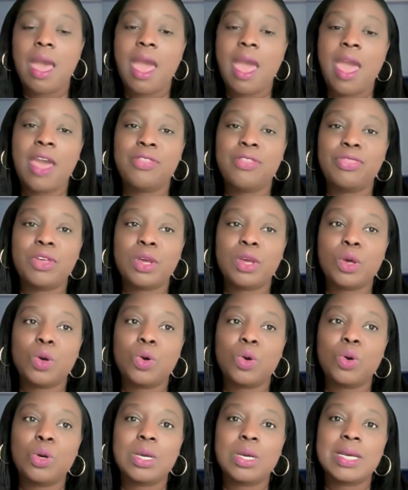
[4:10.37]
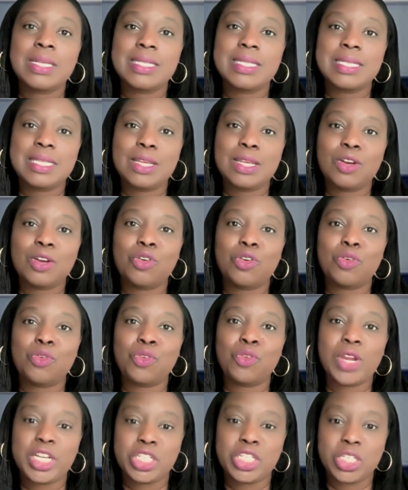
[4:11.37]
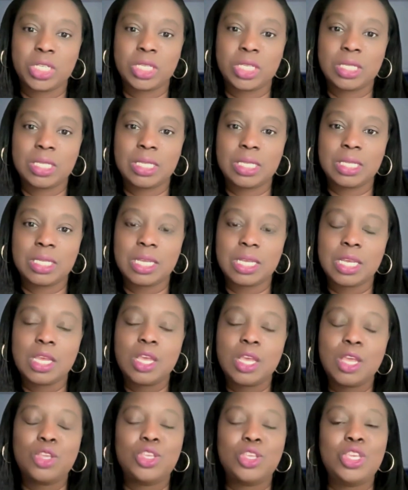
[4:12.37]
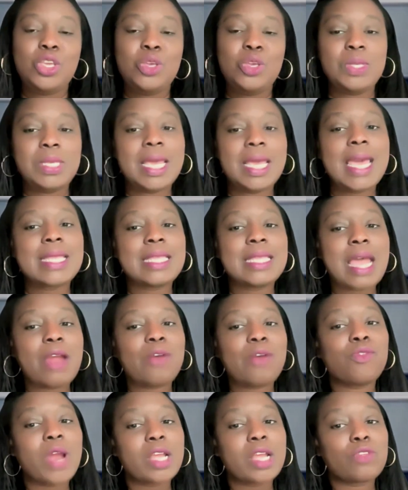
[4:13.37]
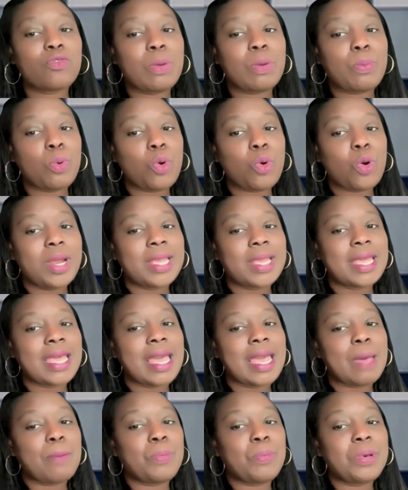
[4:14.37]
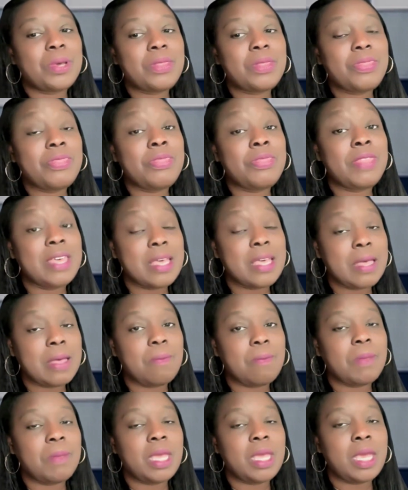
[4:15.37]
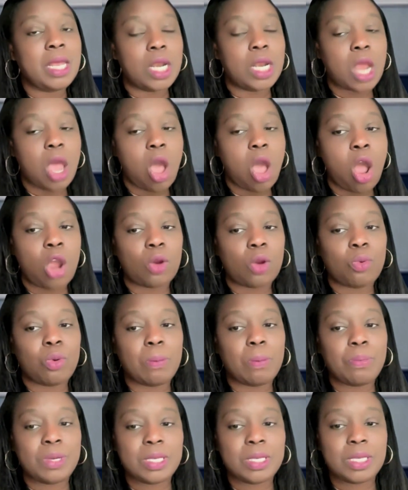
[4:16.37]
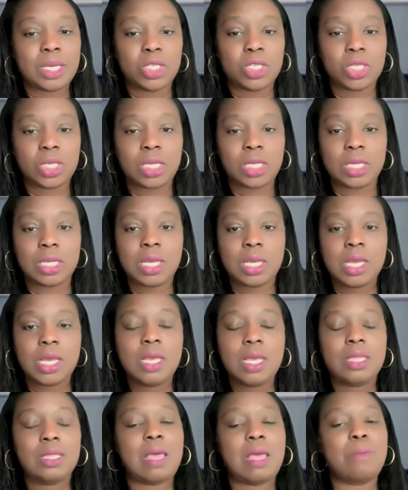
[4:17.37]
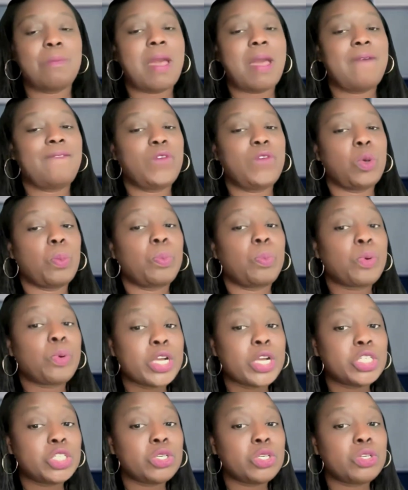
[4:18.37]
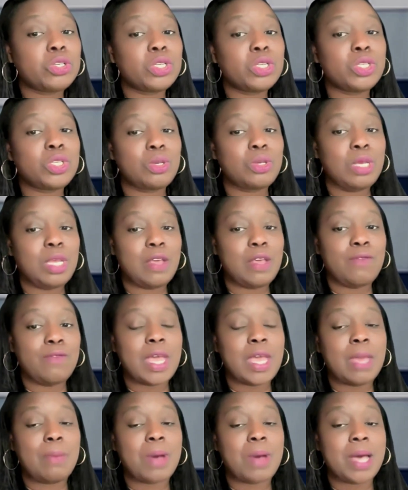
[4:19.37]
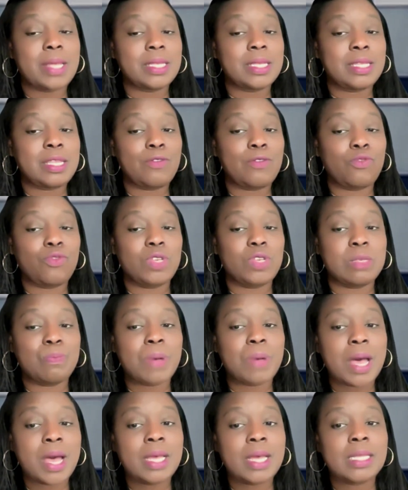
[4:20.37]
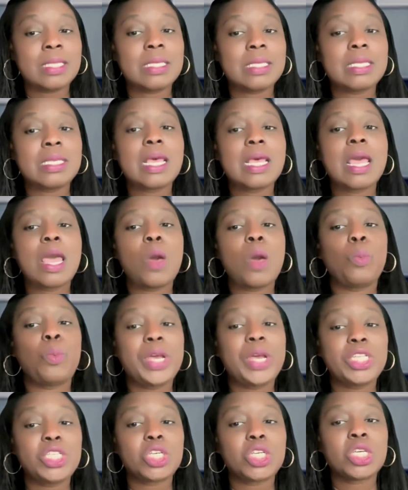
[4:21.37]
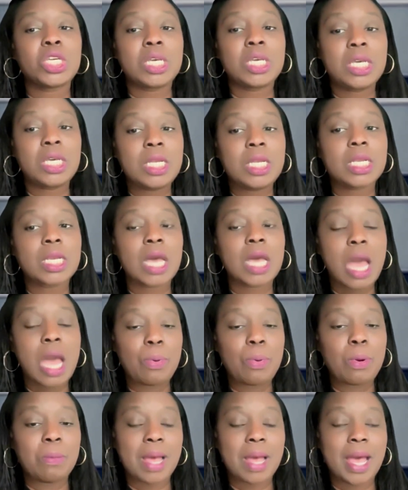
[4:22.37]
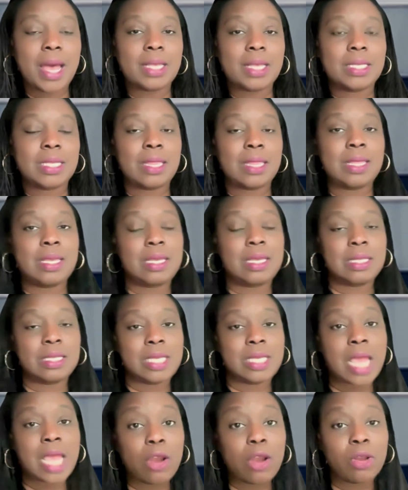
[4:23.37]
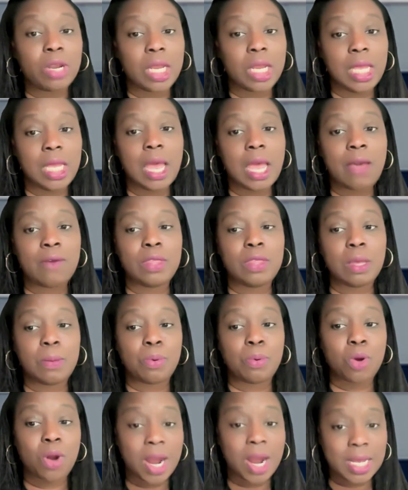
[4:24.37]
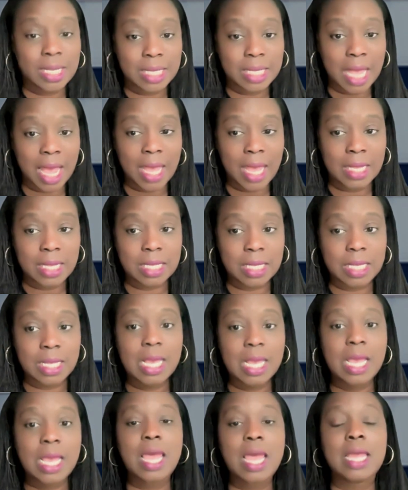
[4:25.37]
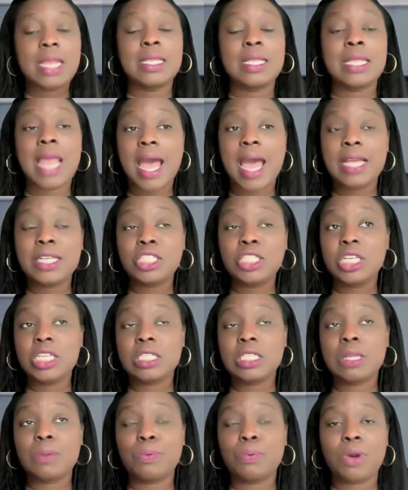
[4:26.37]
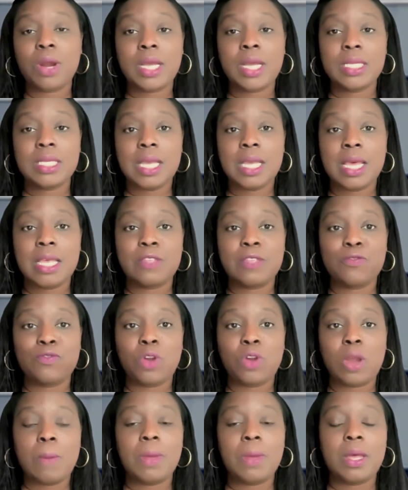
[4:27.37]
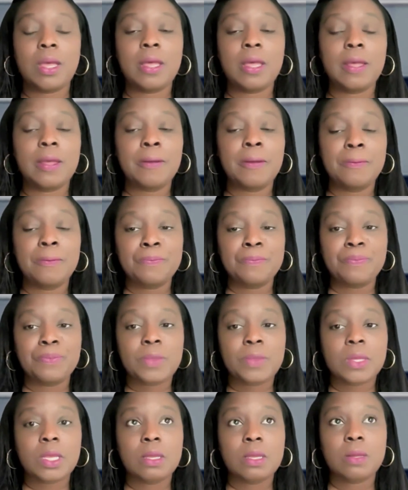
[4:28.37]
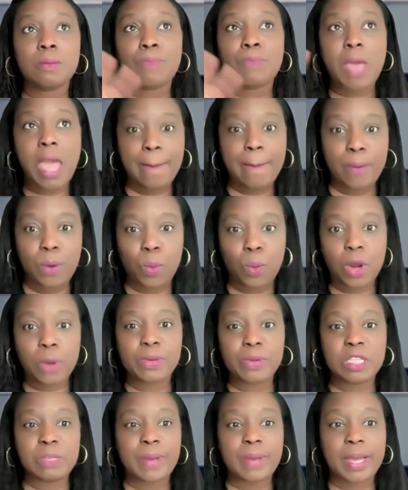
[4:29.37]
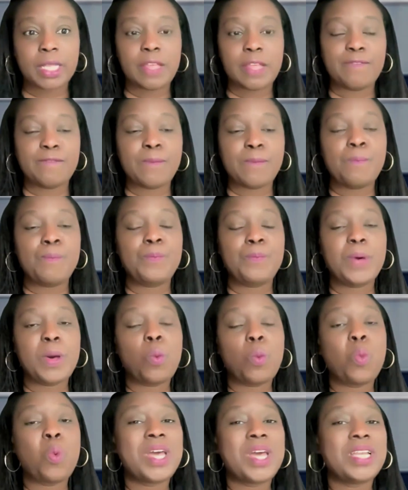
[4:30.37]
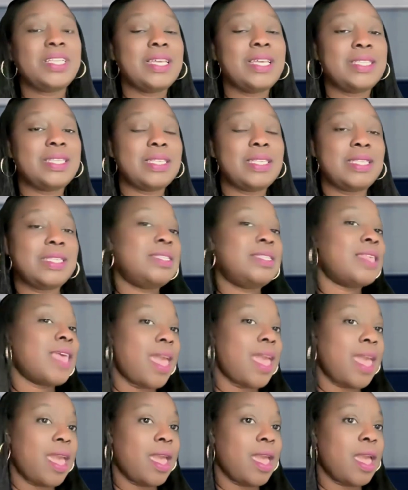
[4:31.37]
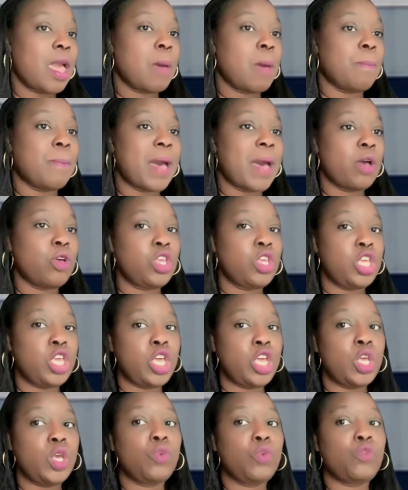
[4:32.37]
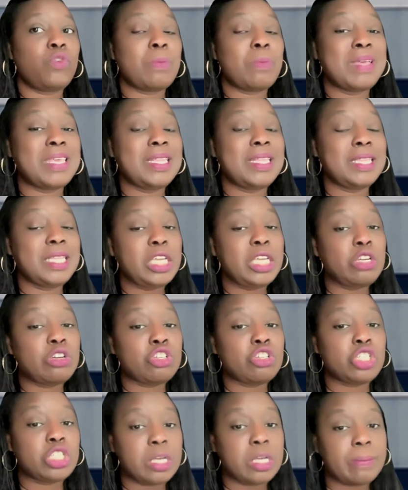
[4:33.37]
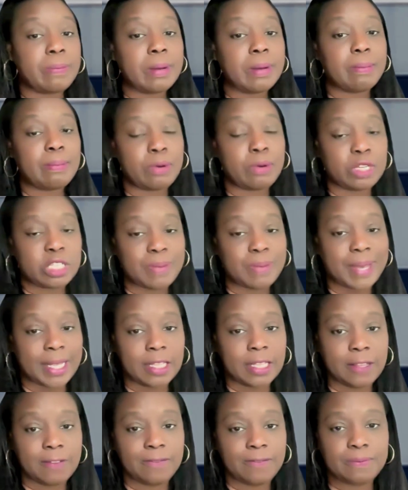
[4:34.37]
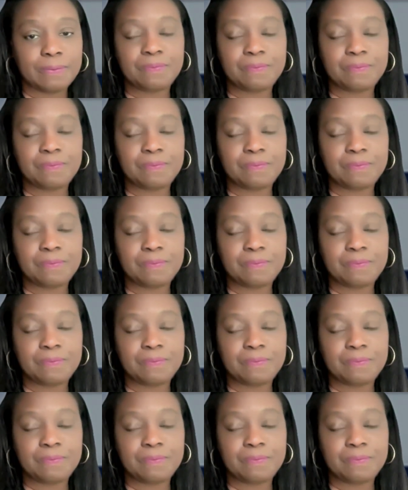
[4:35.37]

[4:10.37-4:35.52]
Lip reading: ethical considerations. Using a direct report can put them in an awkward position. They might feel pressured to give a positive response, which could compromise the integrity of the process. Not just the process from a paperwork perspective, but what does it say about you from a leadership perspective?